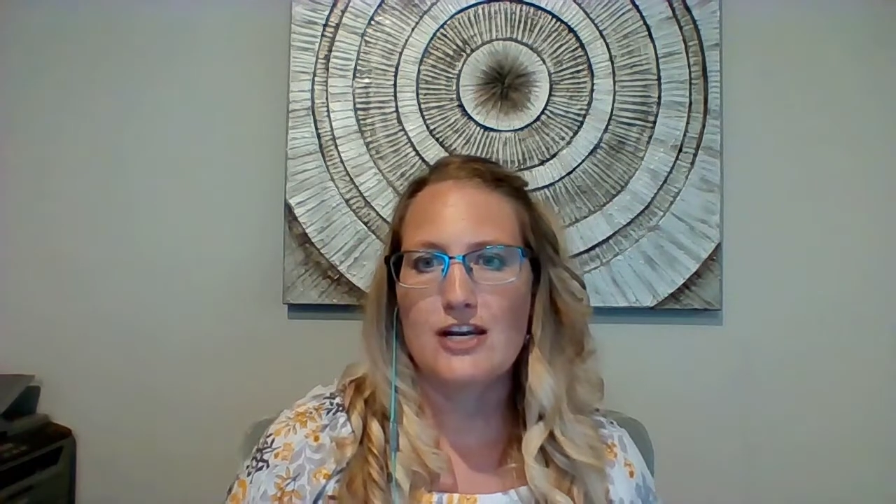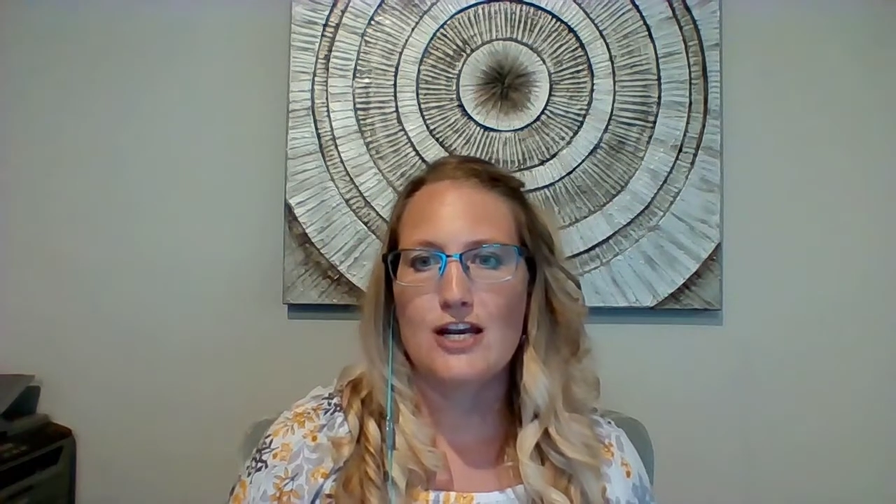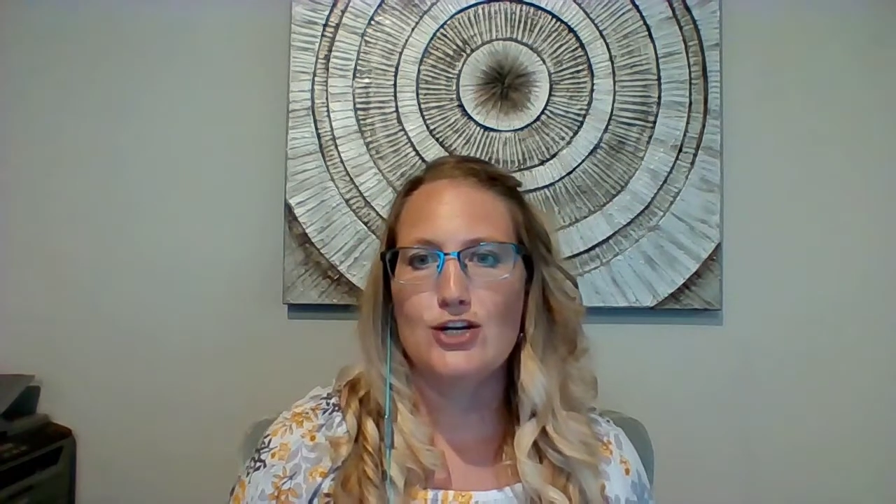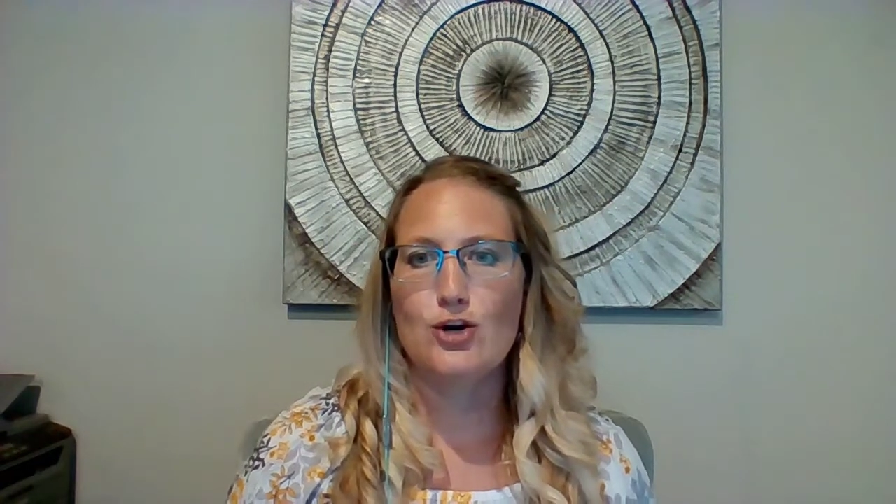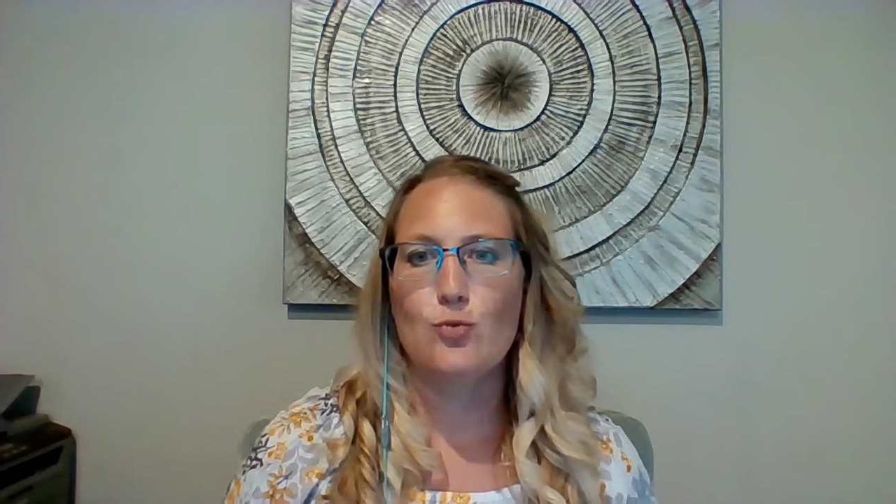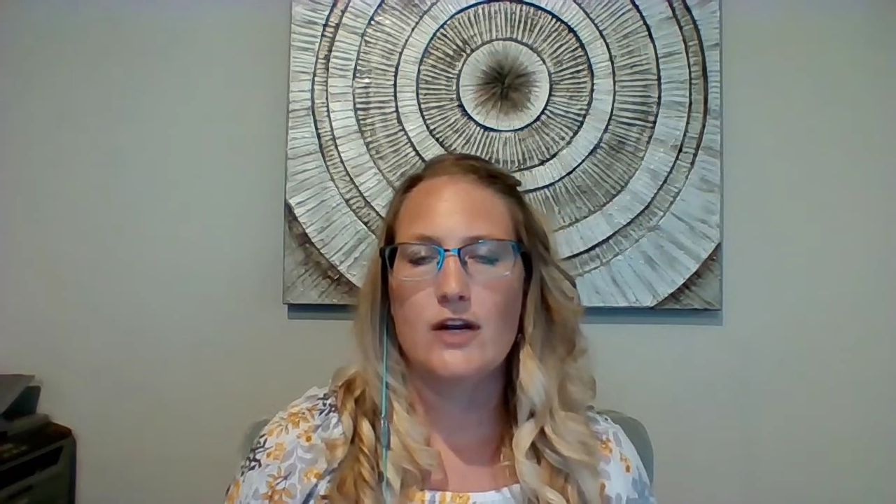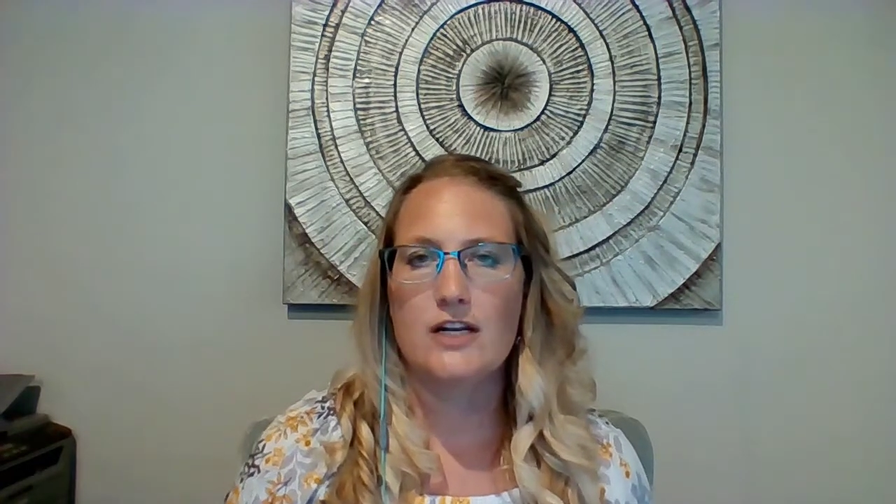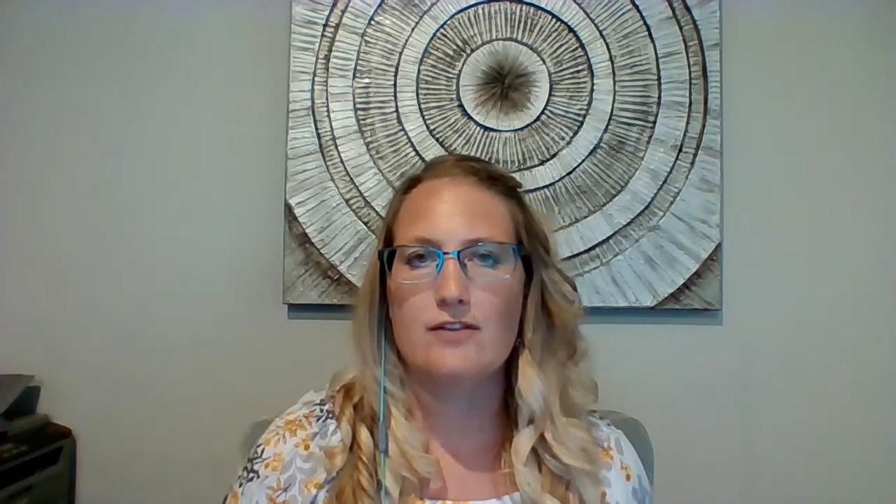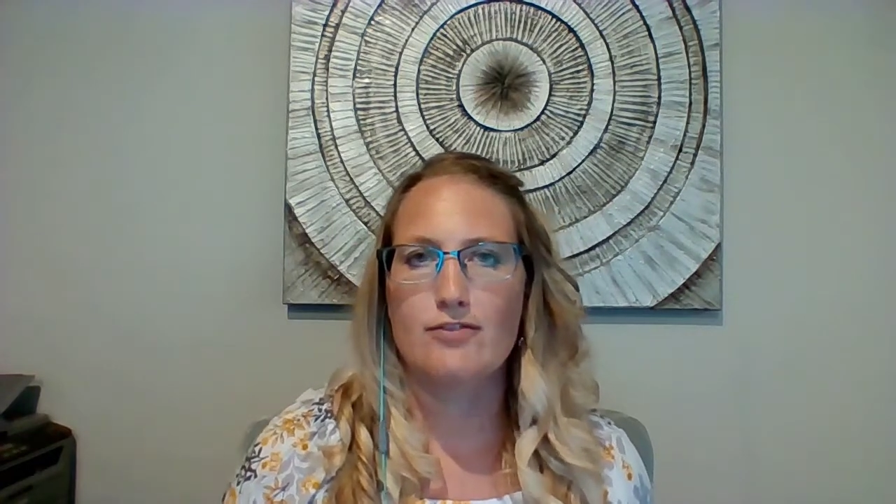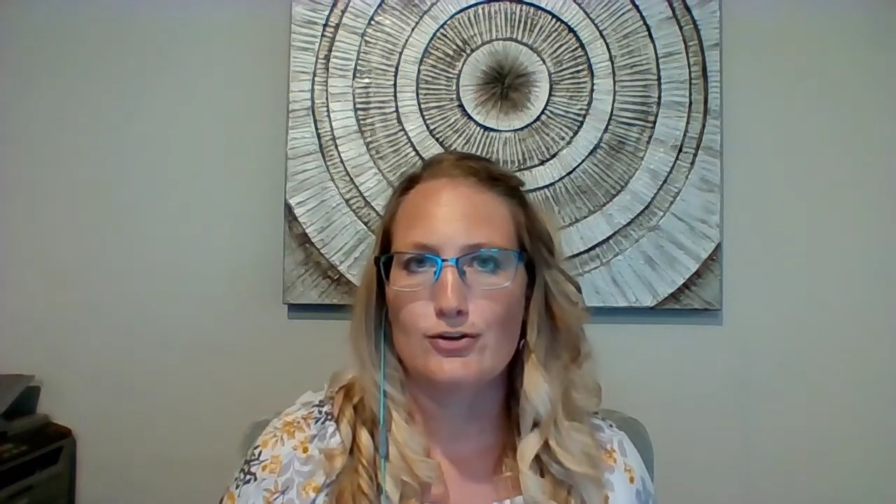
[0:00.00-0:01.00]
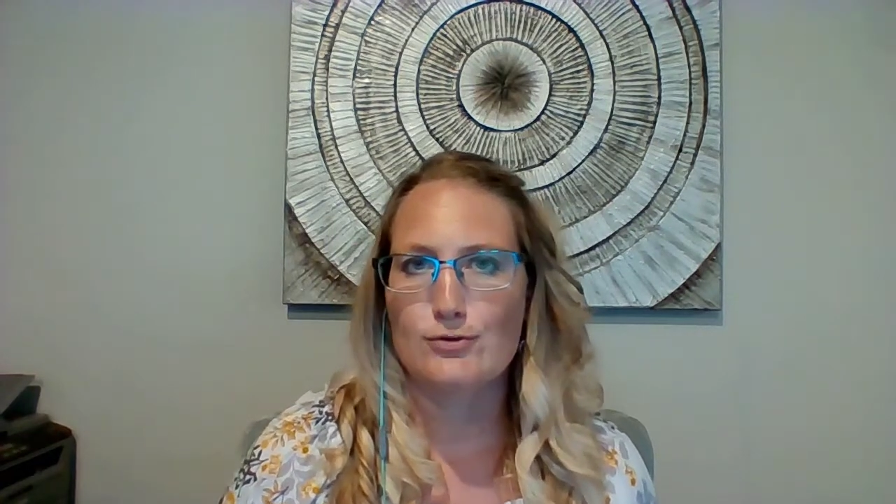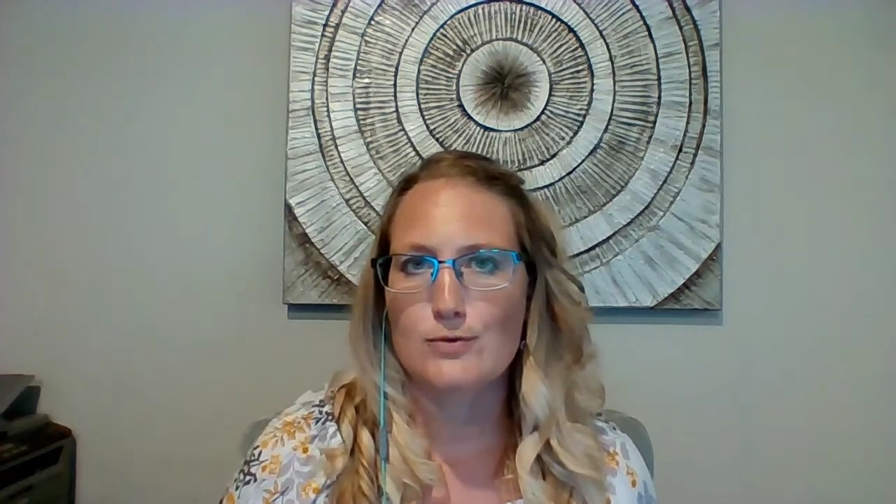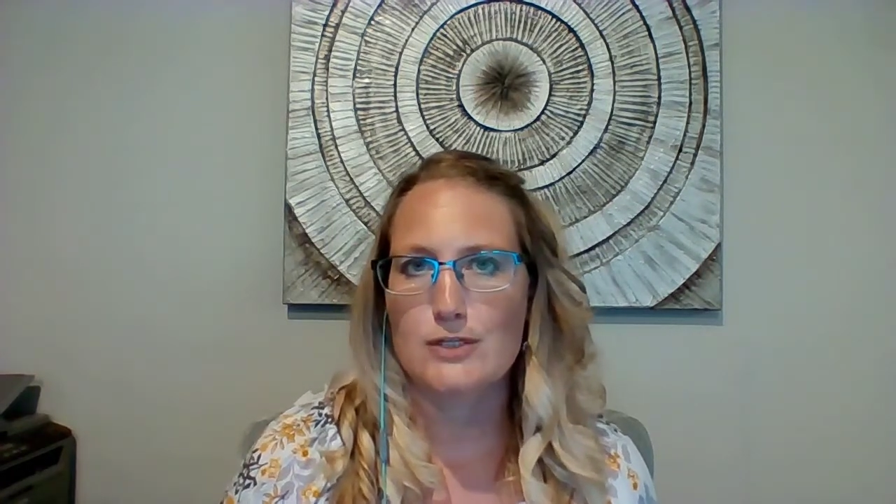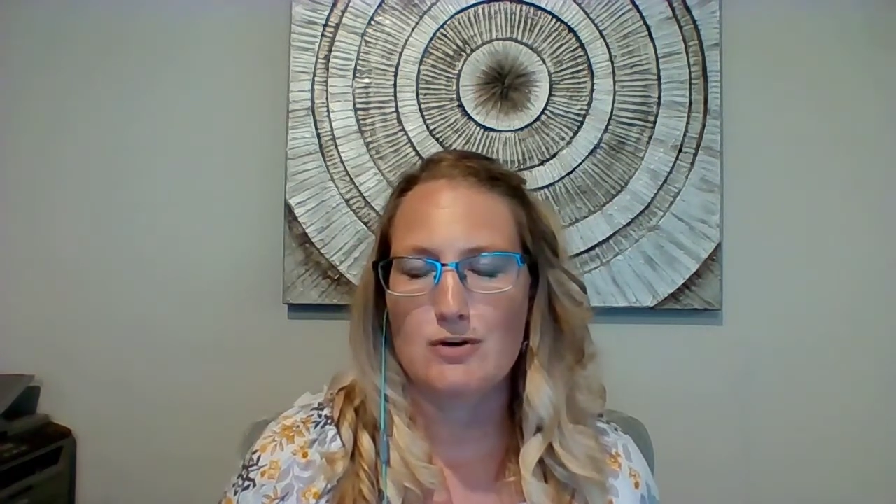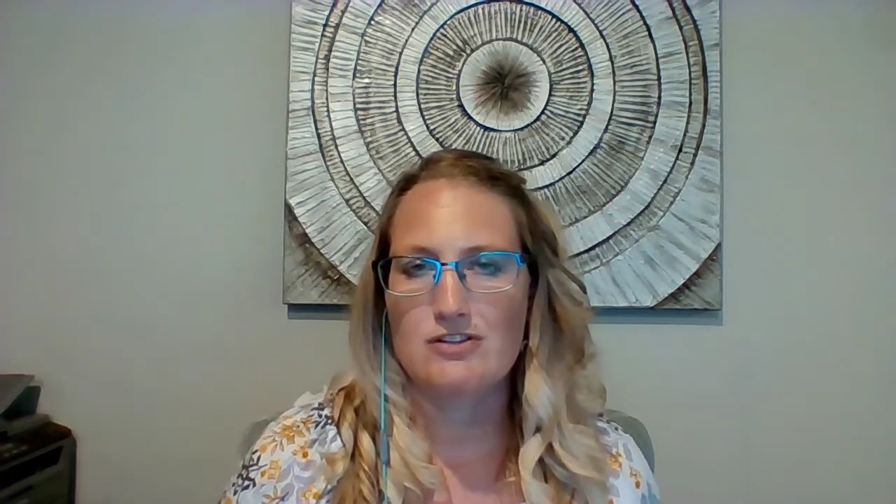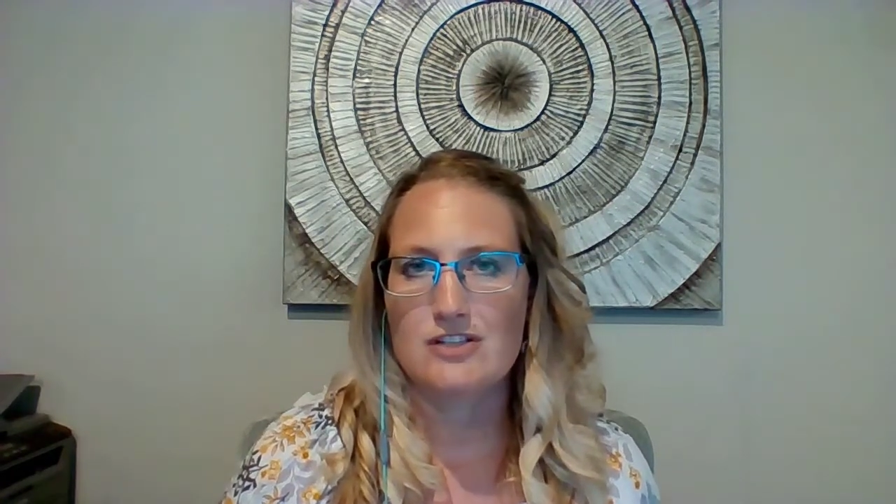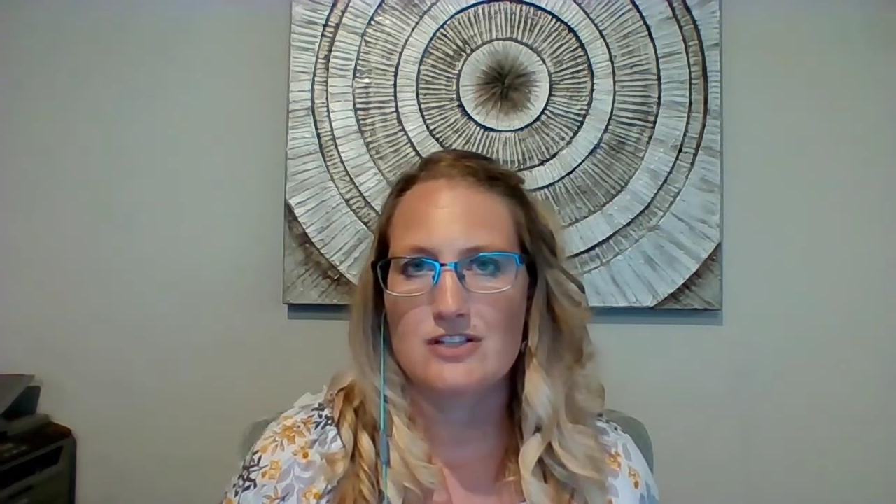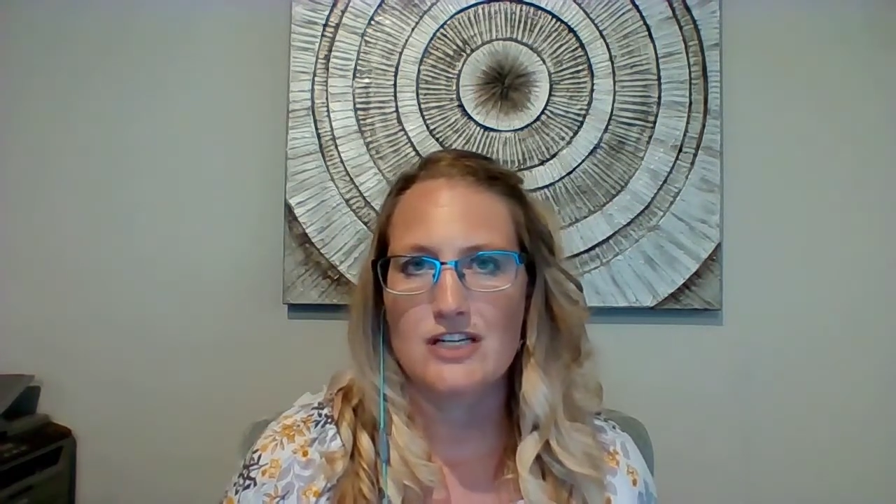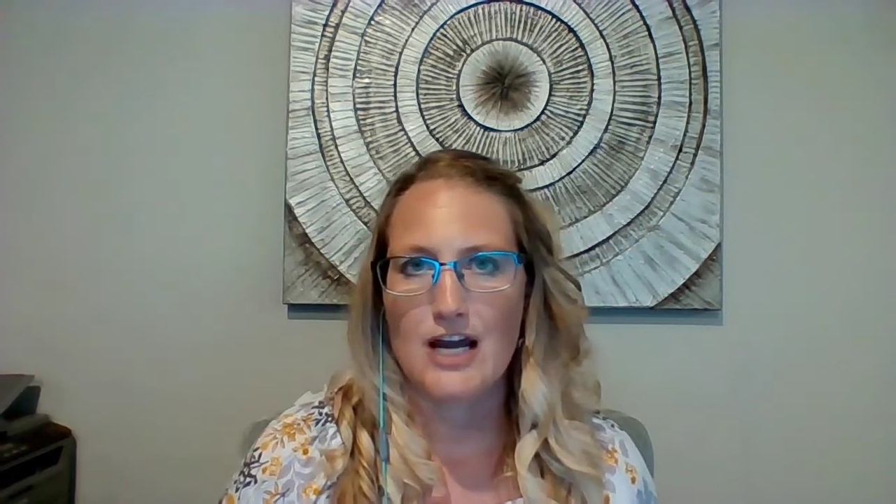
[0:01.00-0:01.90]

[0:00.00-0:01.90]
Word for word: and you're waiting for those responses to